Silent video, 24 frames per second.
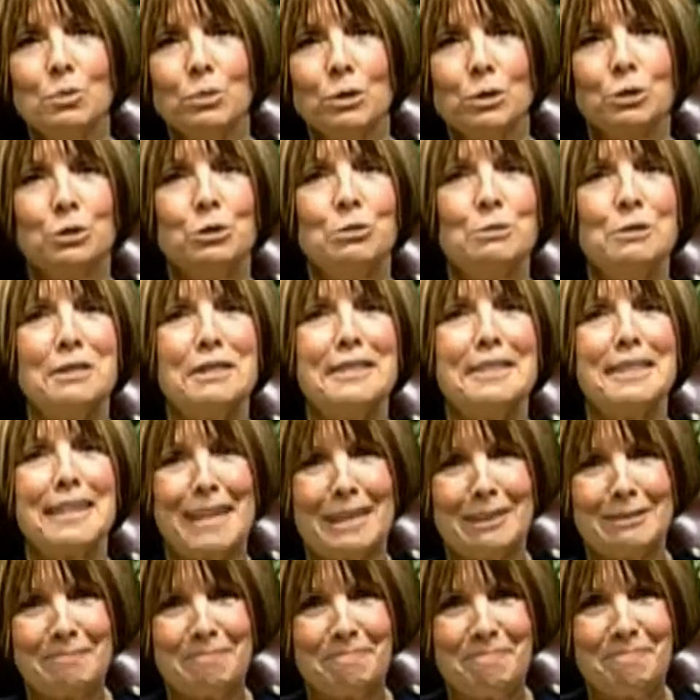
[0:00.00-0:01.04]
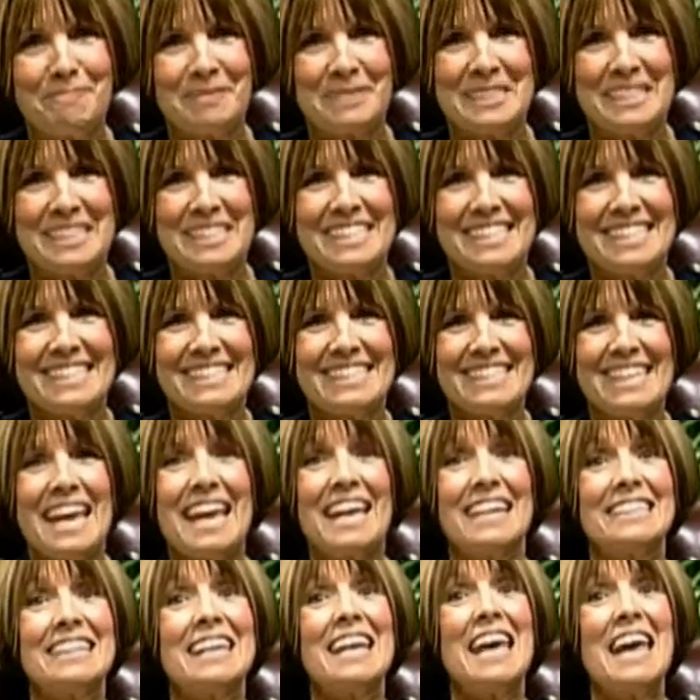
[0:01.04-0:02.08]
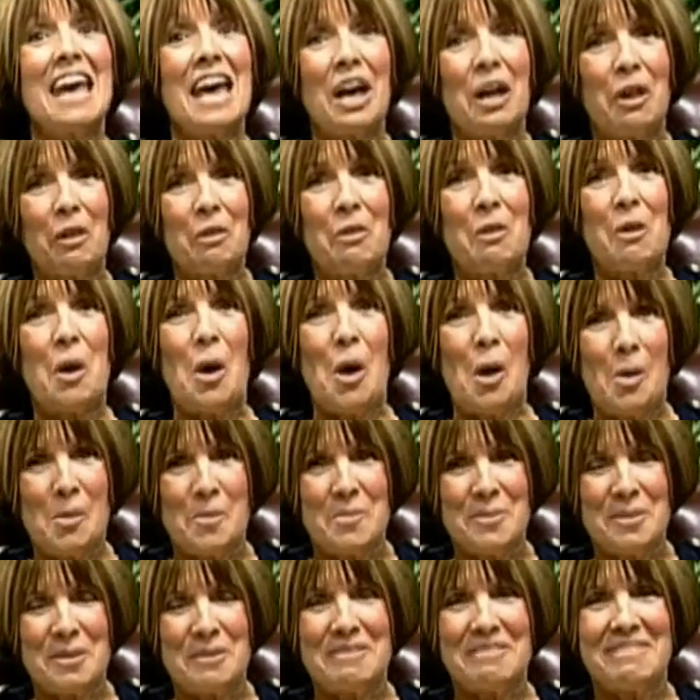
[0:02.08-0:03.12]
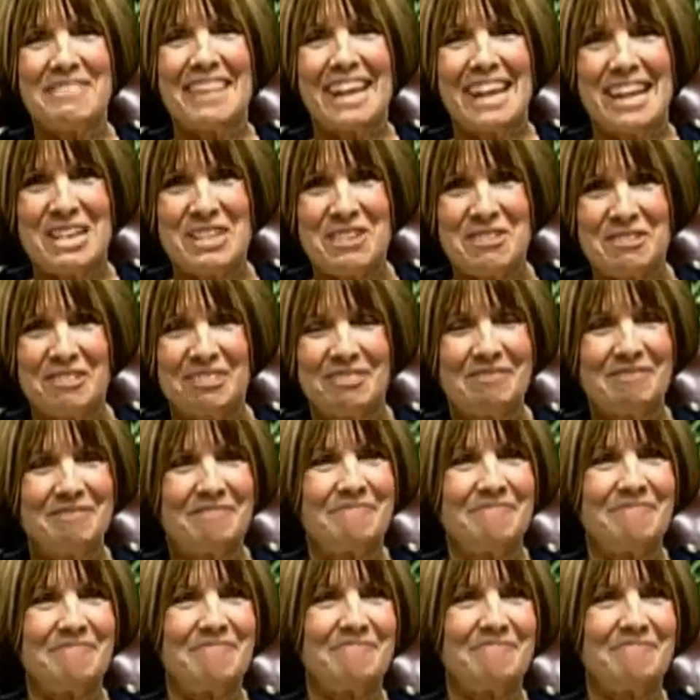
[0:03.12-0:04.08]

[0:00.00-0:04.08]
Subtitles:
will tune in again to see us at HealthHope. Thank you.